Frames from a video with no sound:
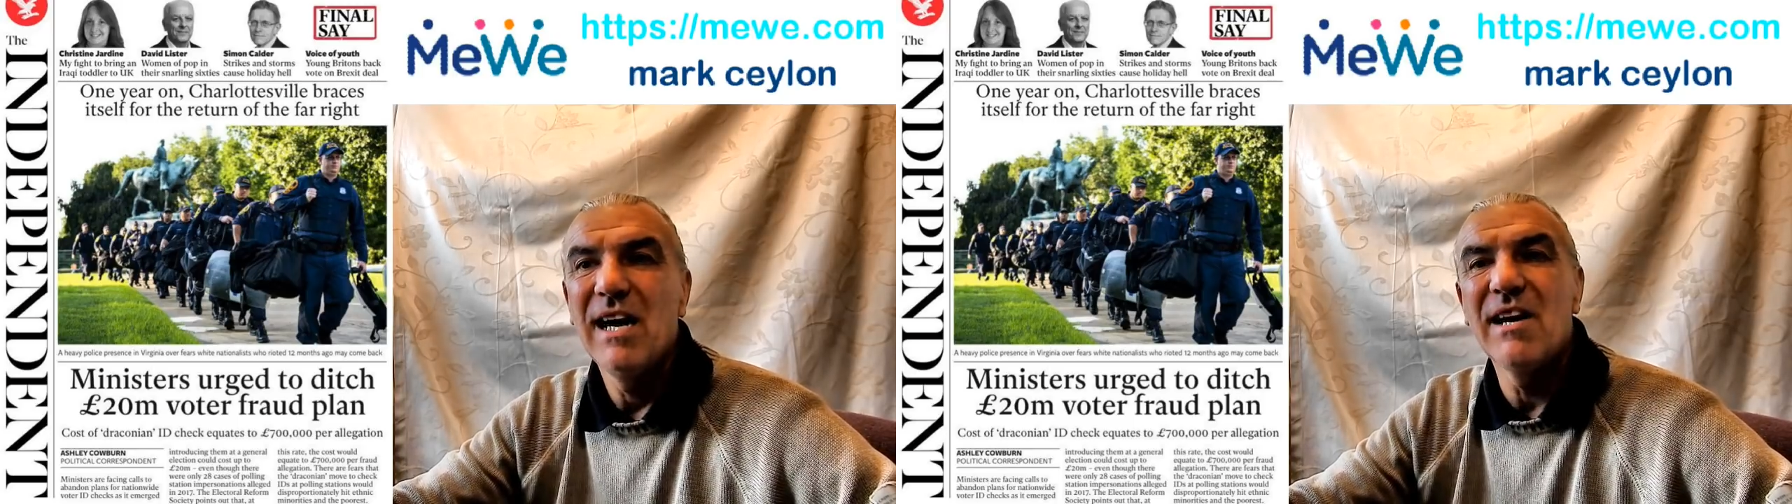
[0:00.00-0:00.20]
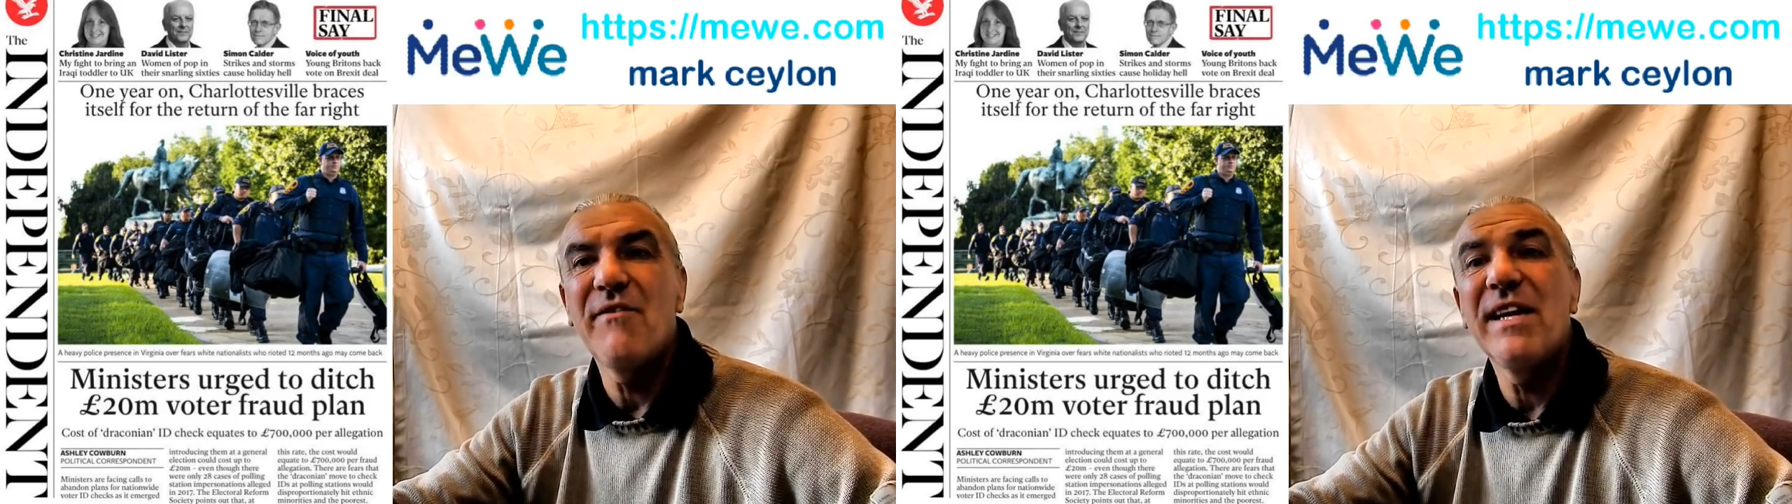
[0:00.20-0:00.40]

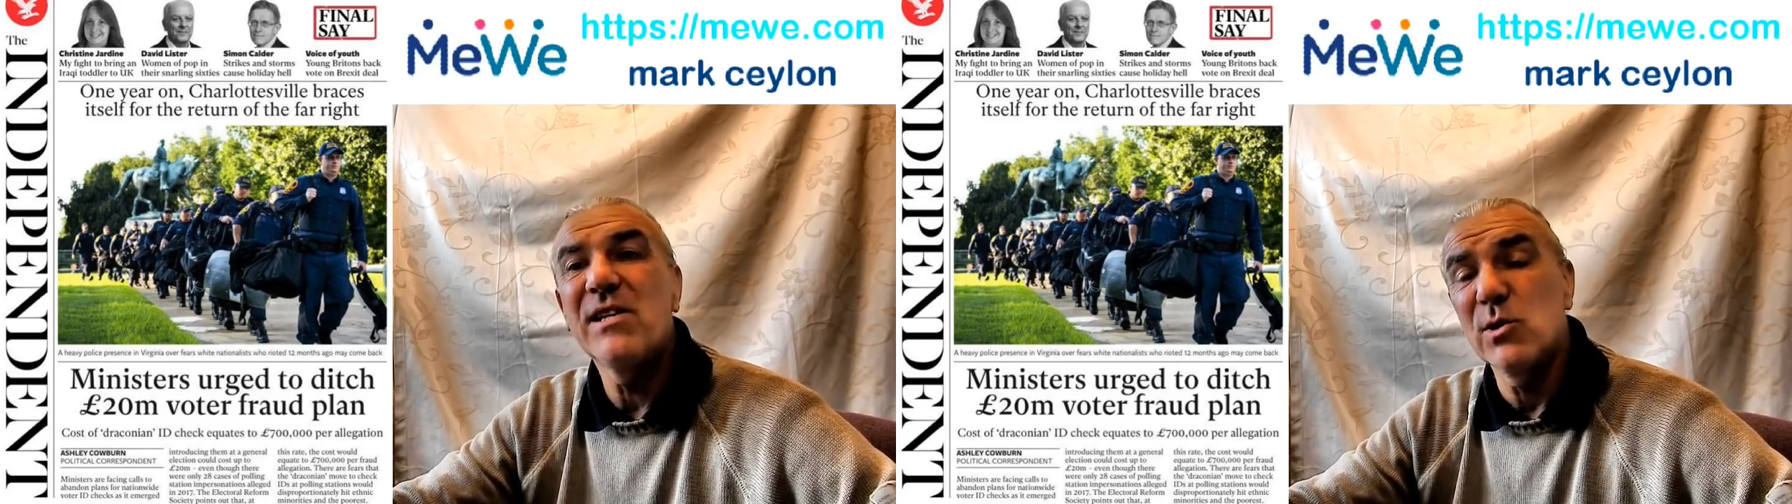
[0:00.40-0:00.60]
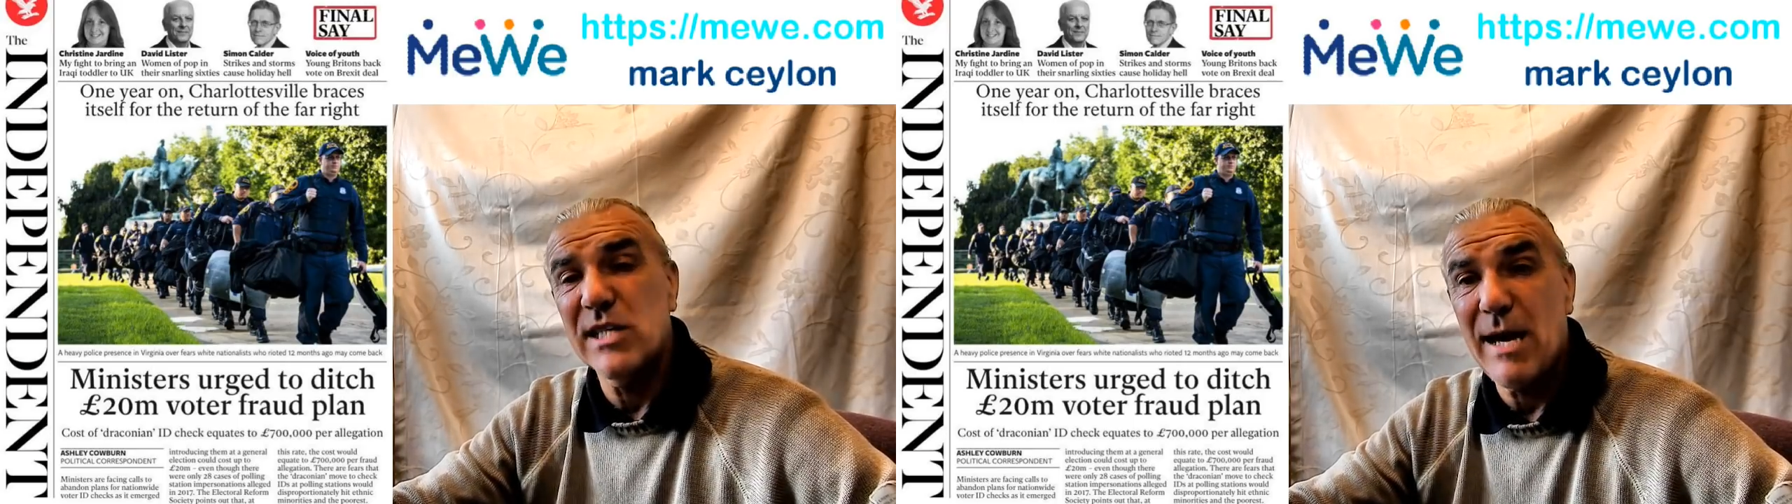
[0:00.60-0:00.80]
And if it
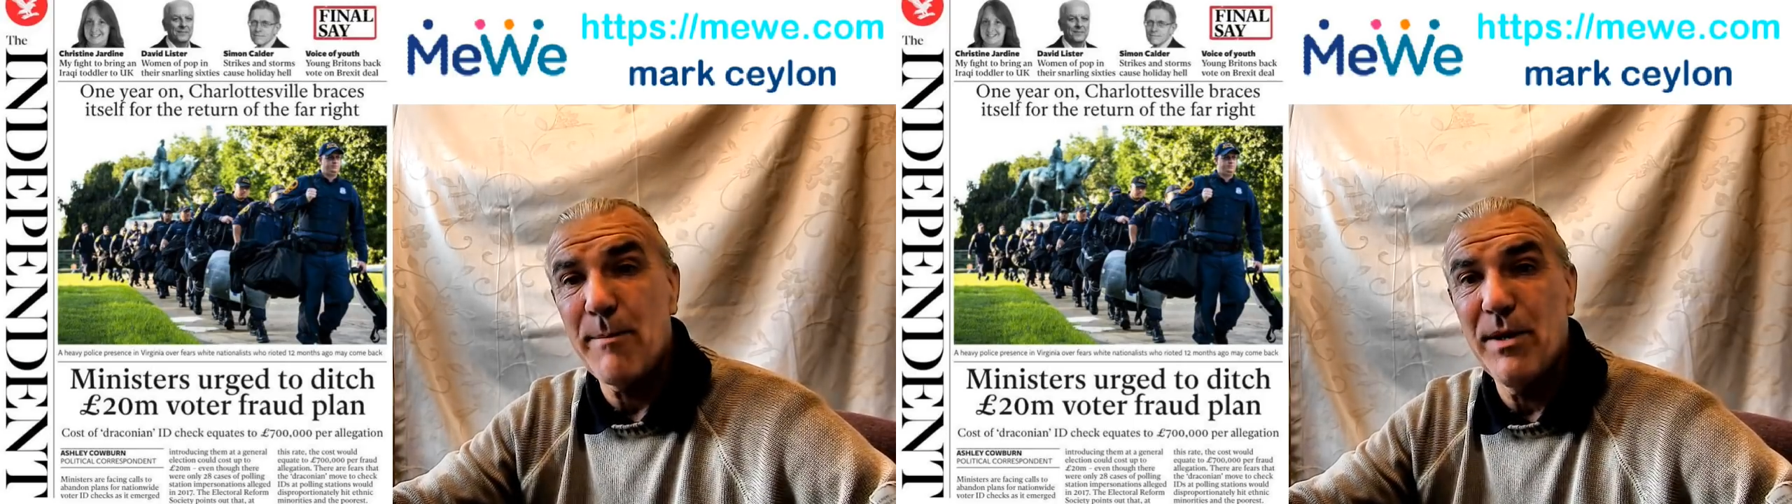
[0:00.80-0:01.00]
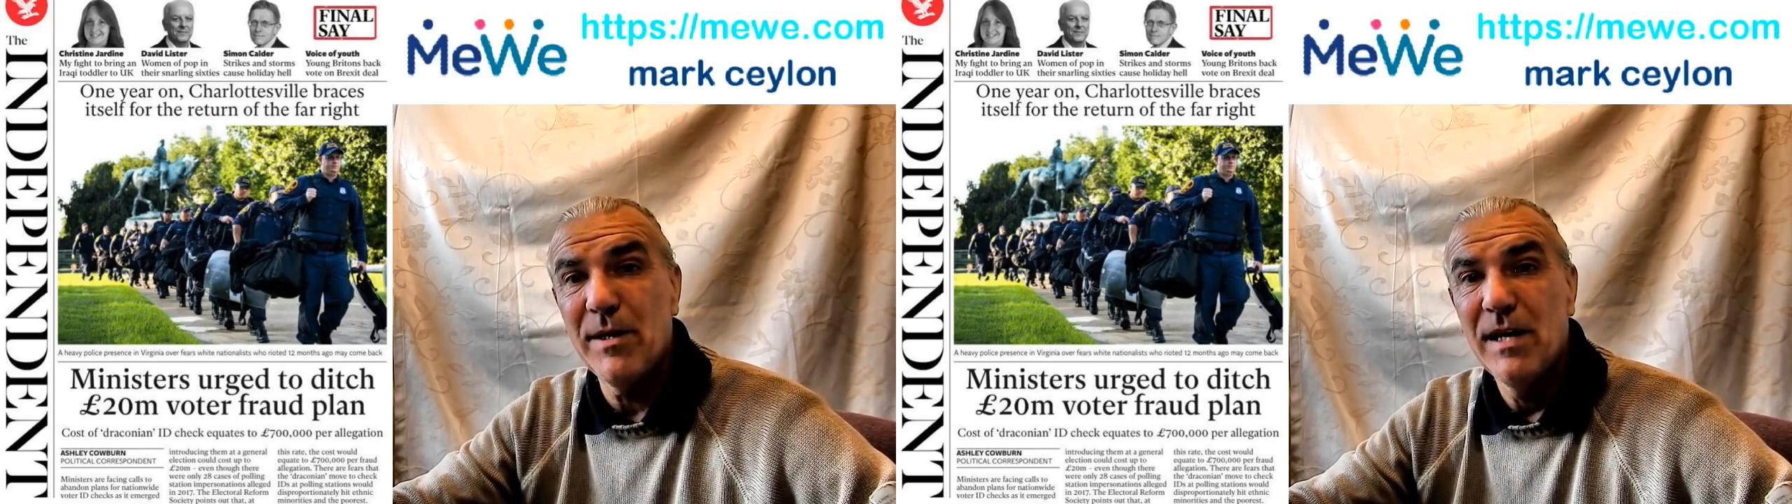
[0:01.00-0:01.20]
does
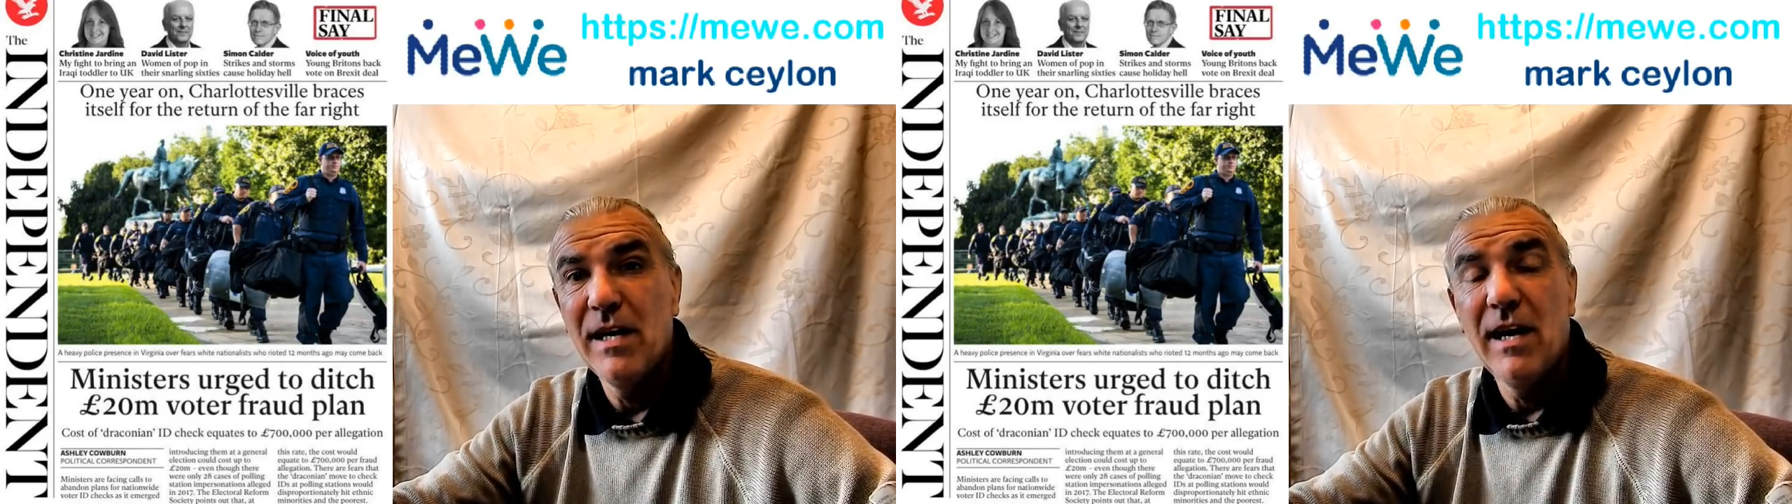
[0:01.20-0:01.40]
happen,